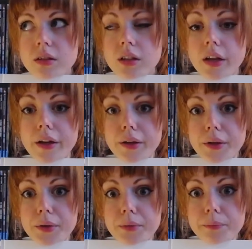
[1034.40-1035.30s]

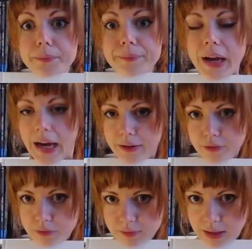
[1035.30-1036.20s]
I
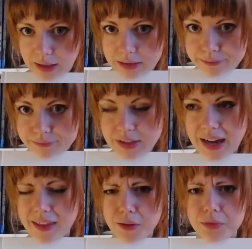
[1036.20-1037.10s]

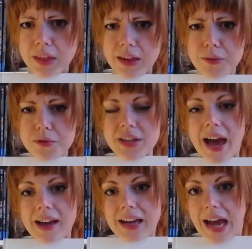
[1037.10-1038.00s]
don't think it was
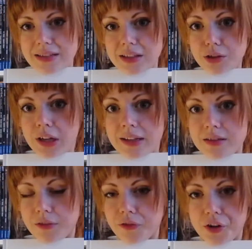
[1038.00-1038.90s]
as good as
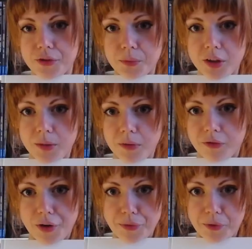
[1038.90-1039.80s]
the first volume. The
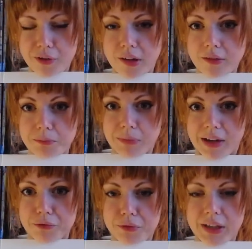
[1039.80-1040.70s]
first volume, I
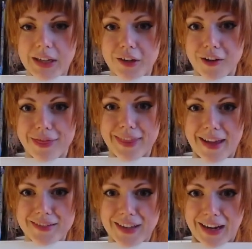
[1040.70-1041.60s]
really got
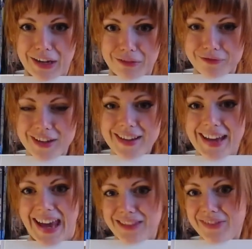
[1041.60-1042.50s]
that kind of
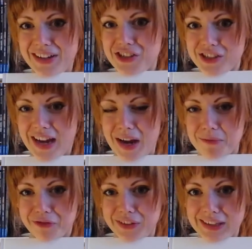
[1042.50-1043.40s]
Adventure Time
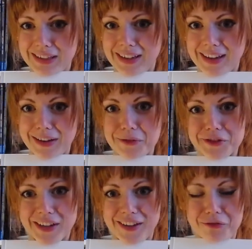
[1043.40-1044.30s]
feeling, and I was
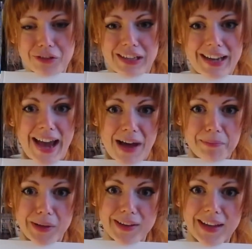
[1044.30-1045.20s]
like really
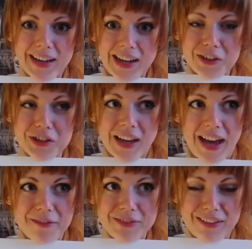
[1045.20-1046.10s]
happy that I could
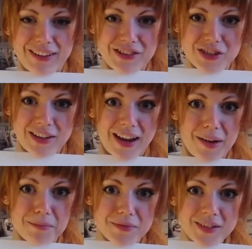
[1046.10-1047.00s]
have Adventure
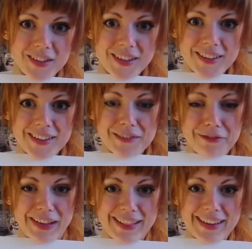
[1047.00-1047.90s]
Time
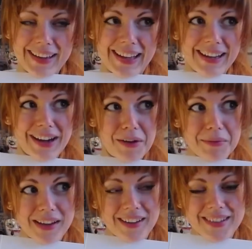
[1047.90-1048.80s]
feeling in
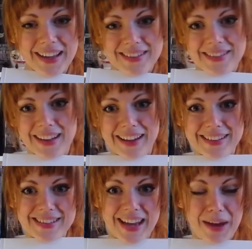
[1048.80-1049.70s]
comics as like
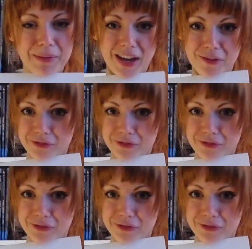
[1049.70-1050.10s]
the same kind of